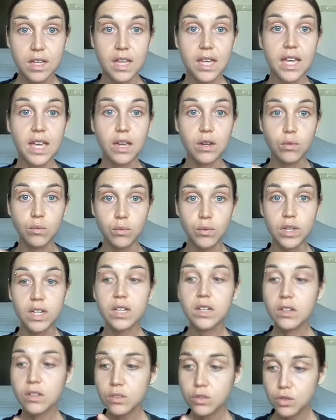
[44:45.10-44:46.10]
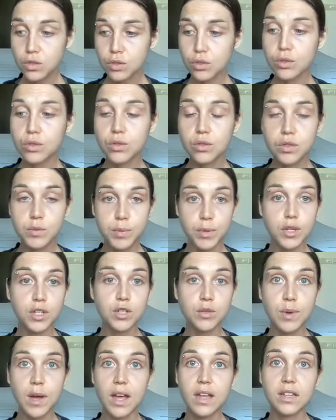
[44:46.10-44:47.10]
In real, true
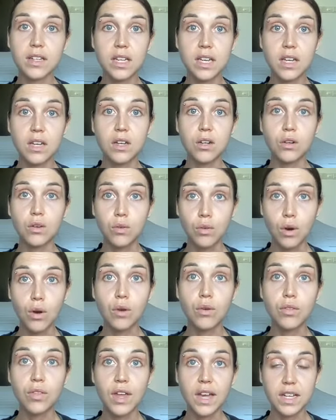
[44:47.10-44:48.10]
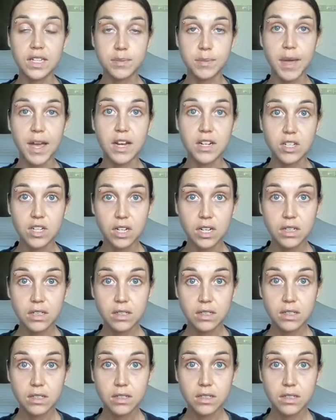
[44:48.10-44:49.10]
spirituality, growth, expansion,
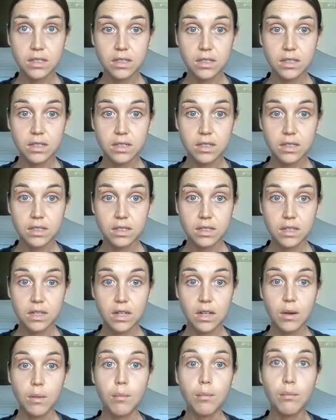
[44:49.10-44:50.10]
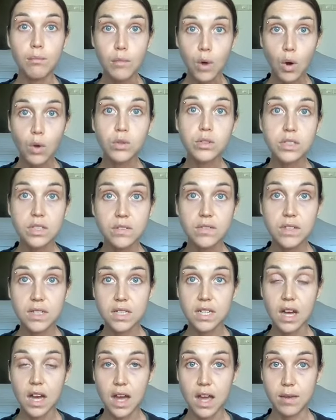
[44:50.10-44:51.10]
most of the
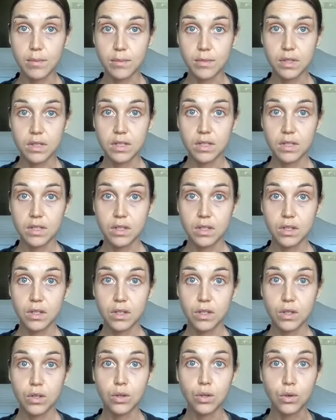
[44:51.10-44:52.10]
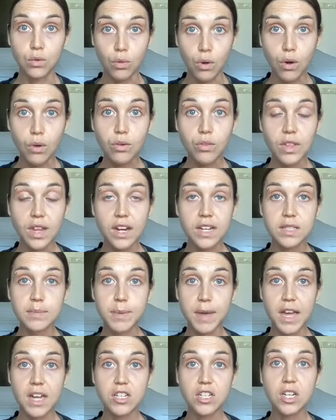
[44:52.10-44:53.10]
time, growth and
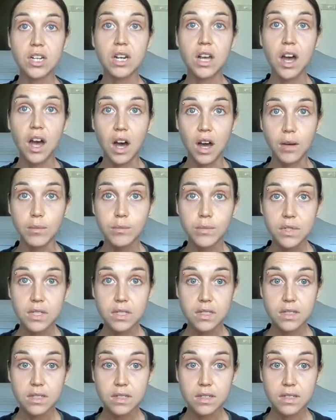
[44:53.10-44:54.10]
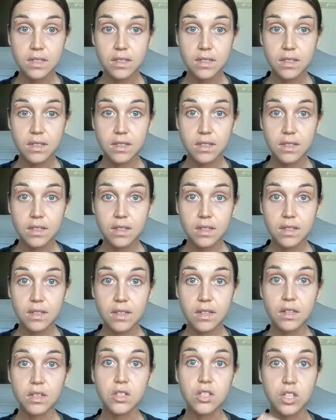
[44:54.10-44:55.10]
expansion comes
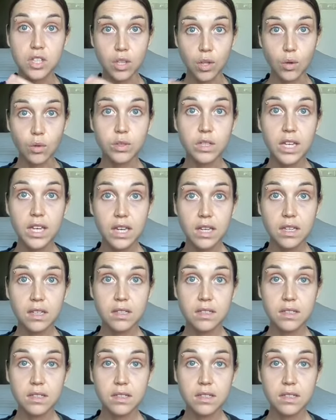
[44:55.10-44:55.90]
slowly